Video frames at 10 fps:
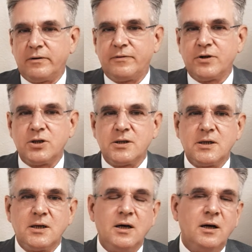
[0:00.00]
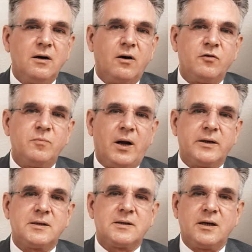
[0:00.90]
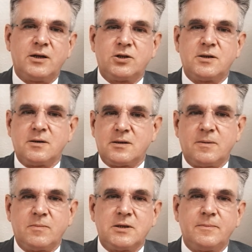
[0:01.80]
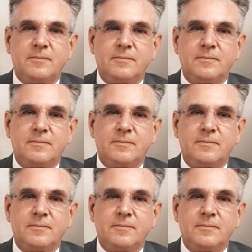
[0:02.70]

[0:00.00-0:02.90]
efficiency of multi-stage systems.